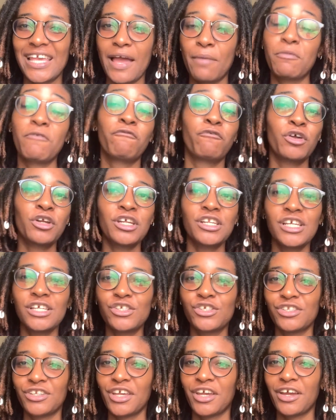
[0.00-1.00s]
I'm a front-end
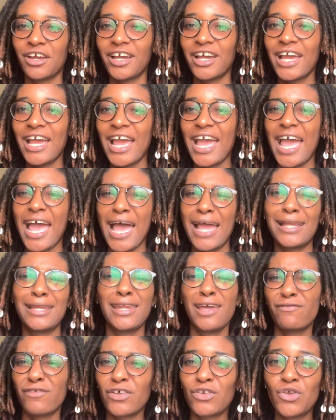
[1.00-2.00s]
engineer. I
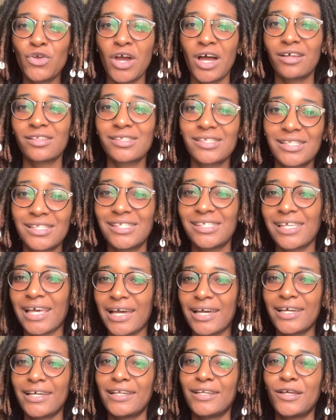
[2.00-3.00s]
never knew how to
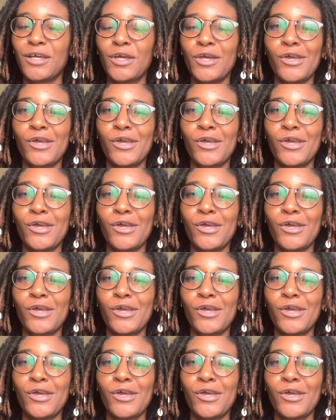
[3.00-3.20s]
design.